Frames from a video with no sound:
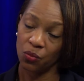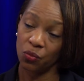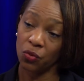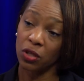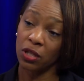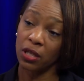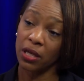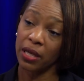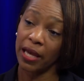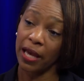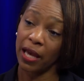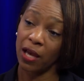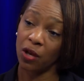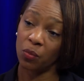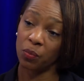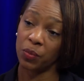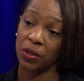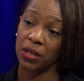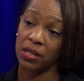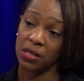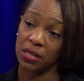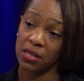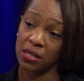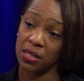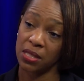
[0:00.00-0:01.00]
really
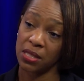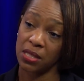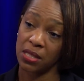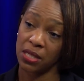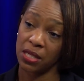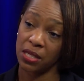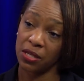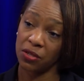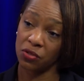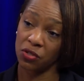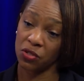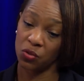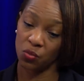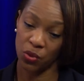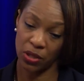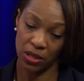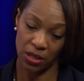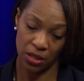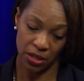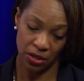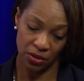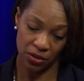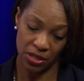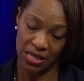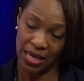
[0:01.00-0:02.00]
helping the seniors with
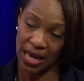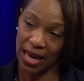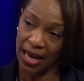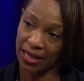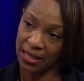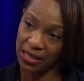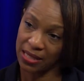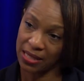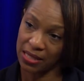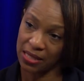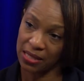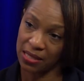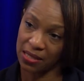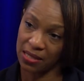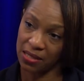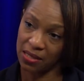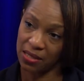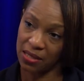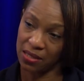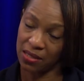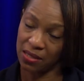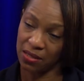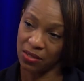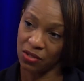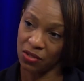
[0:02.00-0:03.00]
their taxes,
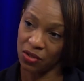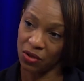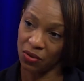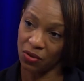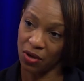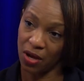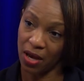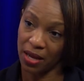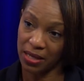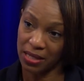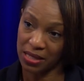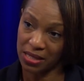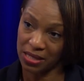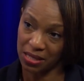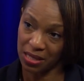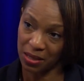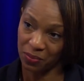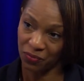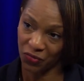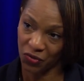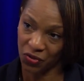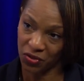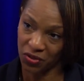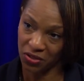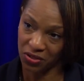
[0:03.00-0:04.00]
you know,
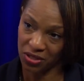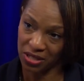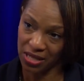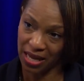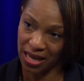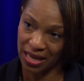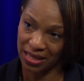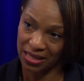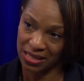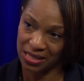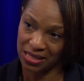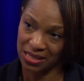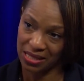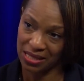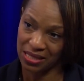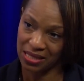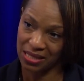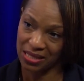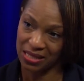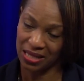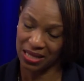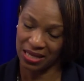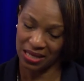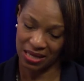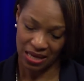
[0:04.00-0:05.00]
non-exempt for their taxes
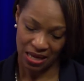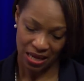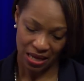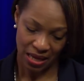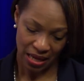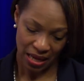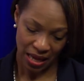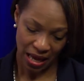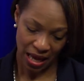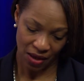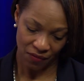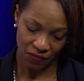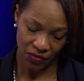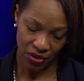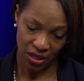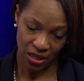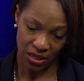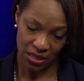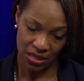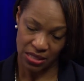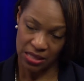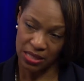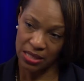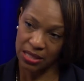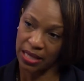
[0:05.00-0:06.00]
yes. and having a
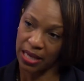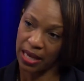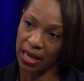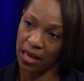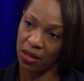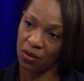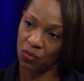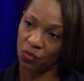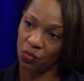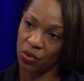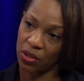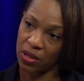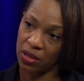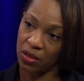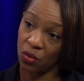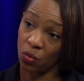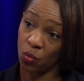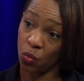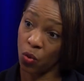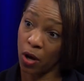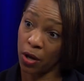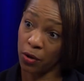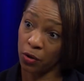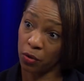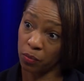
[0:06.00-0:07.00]
discount with their
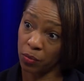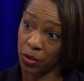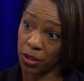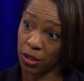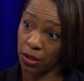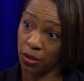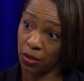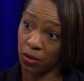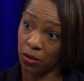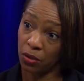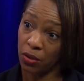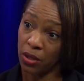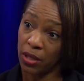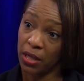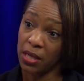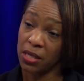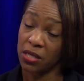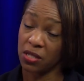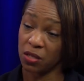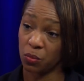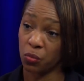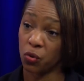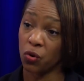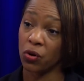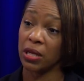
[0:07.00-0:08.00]
water bill,
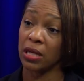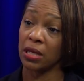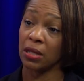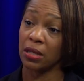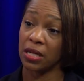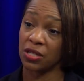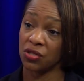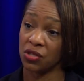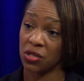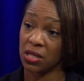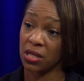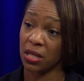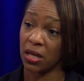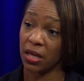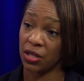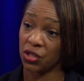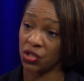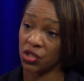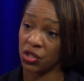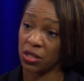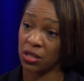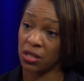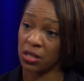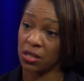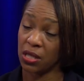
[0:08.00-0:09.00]
supporting
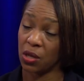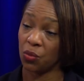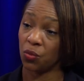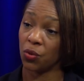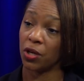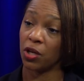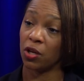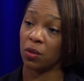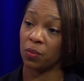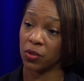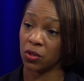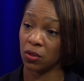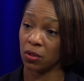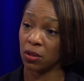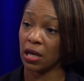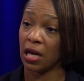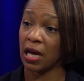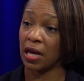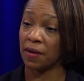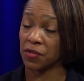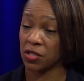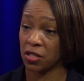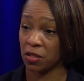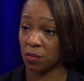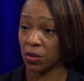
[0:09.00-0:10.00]
legislation that will help their
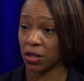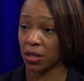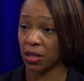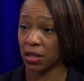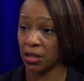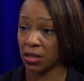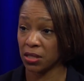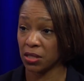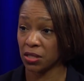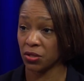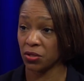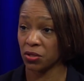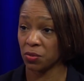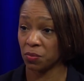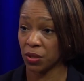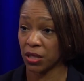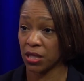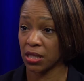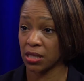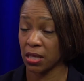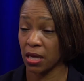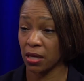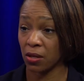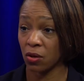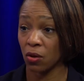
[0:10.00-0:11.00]
lives to be easier
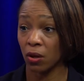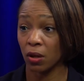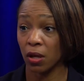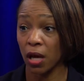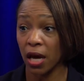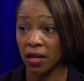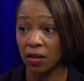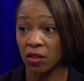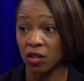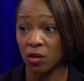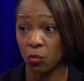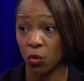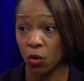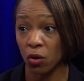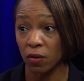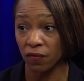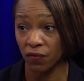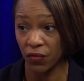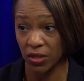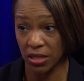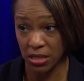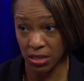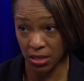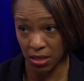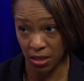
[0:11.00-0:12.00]
because I know a lot of them are on
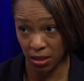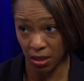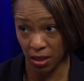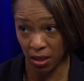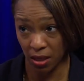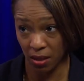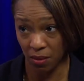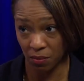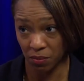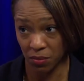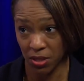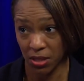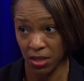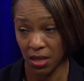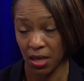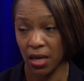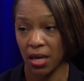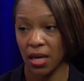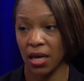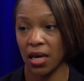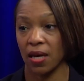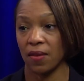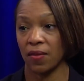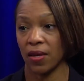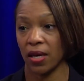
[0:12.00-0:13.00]
fixed incomes mm
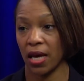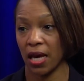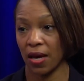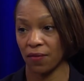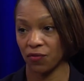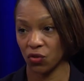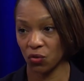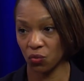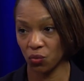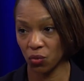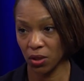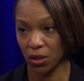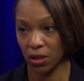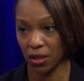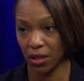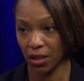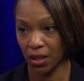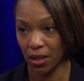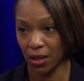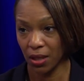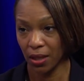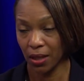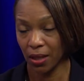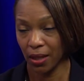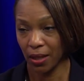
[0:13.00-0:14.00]
-hmm. and they have to really,
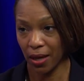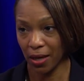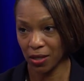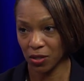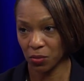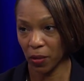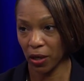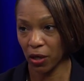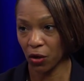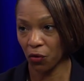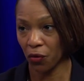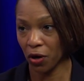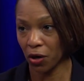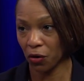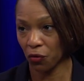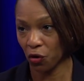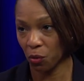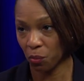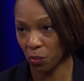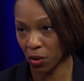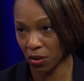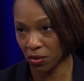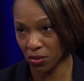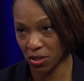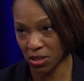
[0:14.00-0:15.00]
as my great
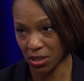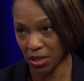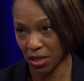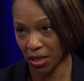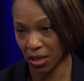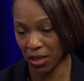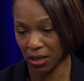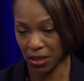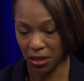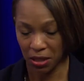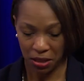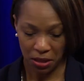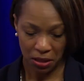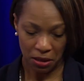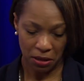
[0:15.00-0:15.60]
grandmother said,